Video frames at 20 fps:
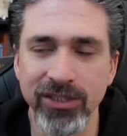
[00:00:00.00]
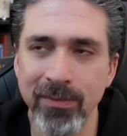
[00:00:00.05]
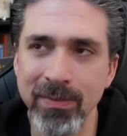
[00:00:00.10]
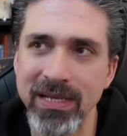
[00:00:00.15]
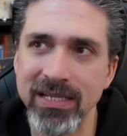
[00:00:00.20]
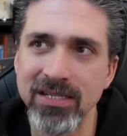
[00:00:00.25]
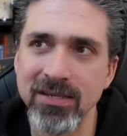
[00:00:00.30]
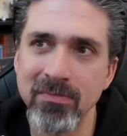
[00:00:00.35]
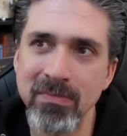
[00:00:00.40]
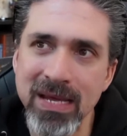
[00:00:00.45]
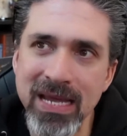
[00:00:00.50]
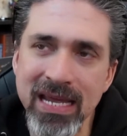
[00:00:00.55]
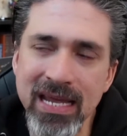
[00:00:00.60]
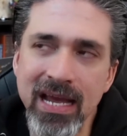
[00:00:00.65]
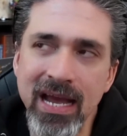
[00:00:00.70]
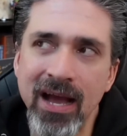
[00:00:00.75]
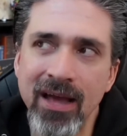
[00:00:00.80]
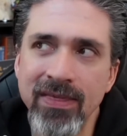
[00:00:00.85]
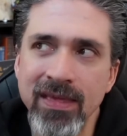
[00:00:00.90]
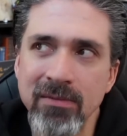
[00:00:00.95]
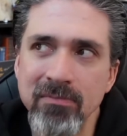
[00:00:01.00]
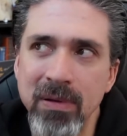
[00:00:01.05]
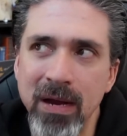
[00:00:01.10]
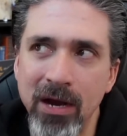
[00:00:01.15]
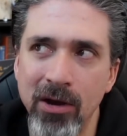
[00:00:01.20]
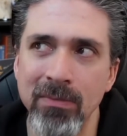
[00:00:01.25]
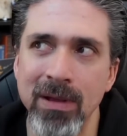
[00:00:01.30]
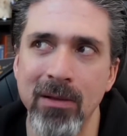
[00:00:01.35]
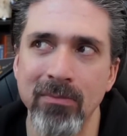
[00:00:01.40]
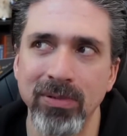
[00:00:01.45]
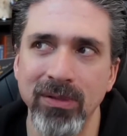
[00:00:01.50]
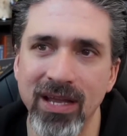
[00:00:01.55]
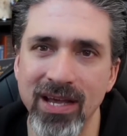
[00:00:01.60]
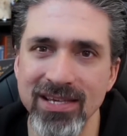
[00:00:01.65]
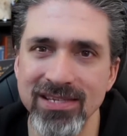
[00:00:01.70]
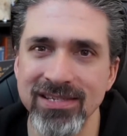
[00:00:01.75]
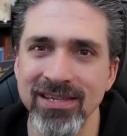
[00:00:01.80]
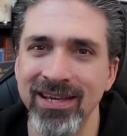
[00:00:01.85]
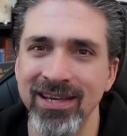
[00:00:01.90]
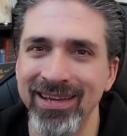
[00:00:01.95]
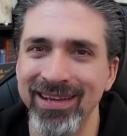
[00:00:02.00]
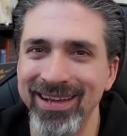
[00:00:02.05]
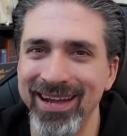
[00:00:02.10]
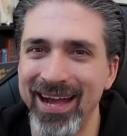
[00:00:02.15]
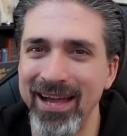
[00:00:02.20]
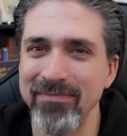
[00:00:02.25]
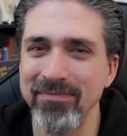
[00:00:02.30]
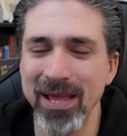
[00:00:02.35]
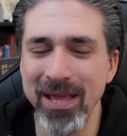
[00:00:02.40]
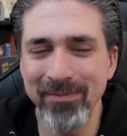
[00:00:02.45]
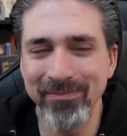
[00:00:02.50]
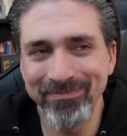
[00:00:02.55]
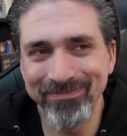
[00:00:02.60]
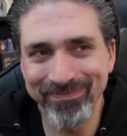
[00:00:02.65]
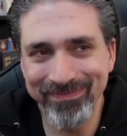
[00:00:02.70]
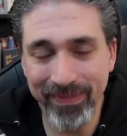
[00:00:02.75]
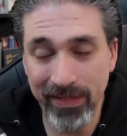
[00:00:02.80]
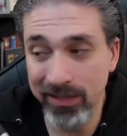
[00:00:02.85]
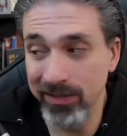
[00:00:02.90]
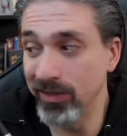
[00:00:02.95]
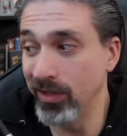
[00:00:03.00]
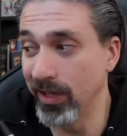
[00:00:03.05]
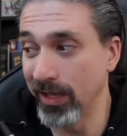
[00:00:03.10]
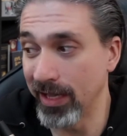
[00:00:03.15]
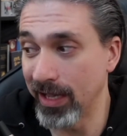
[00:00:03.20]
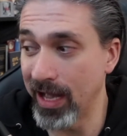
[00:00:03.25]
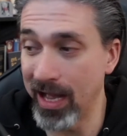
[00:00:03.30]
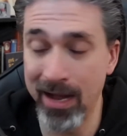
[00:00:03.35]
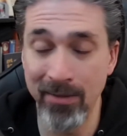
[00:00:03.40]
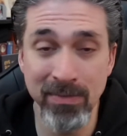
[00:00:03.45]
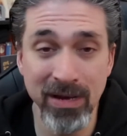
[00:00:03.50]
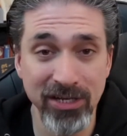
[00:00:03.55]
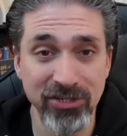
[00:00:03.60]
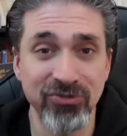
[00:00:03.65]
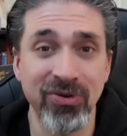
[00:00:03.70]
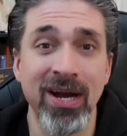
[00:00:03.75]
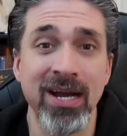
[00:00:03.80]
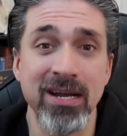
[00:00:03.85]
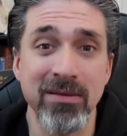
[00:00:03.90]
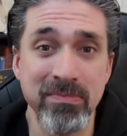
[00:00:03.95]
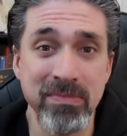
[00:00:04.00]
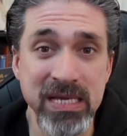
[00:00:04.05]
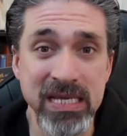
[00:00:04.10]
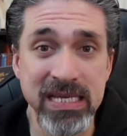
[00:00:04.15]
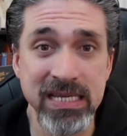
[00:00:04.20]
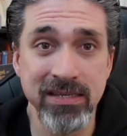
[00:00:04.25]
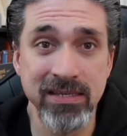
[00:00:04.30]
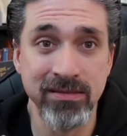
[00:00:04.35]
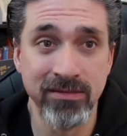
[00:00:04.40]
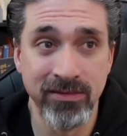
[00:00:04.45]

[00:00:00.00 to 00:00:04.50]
mean, to me, I think Paramount Plus, I'm not trying to be